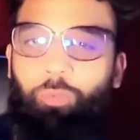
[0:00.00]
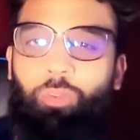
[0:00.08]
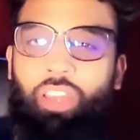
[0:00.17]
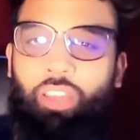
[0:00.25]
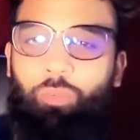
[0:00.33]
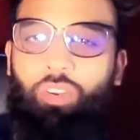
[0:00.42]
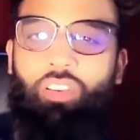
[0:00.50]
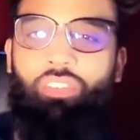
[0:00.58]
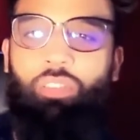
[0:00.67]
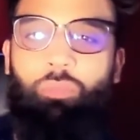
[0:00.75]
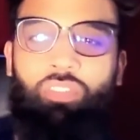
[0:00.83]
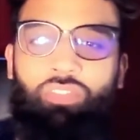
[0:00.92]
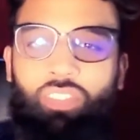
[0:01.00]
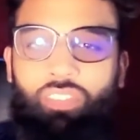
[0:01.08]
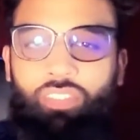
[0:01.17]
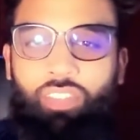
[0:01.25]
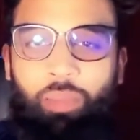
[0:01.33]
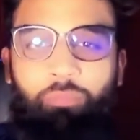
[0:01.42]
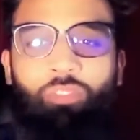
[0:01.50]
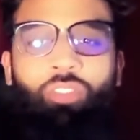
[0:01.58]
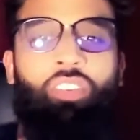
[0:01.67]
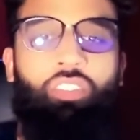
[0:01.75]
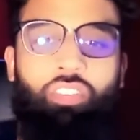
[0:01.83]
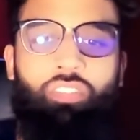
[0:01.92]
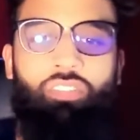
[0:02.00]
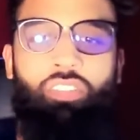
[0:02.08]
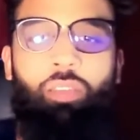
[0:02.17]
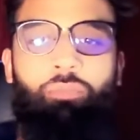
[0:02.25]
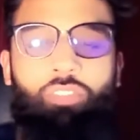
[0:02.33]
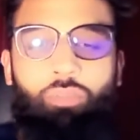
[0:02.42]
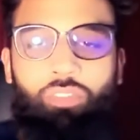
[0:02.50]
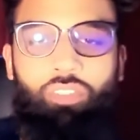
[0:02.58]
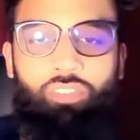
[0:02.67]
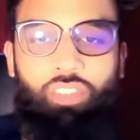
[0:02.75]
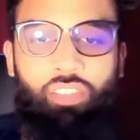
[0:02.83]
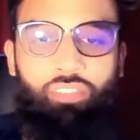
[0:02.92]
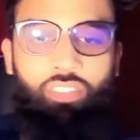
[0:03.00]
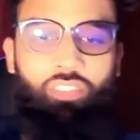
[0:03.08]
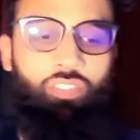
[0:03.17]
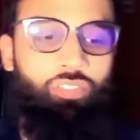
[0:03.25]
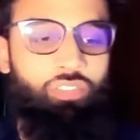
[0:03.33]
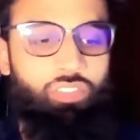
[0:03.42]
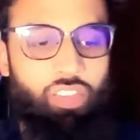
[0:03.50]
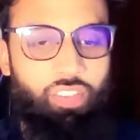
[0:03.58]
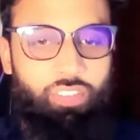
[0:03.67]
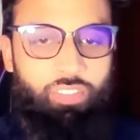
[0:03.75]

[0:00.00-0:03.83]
Like, what are some of the steps, concrete steps you would suggest that they should take?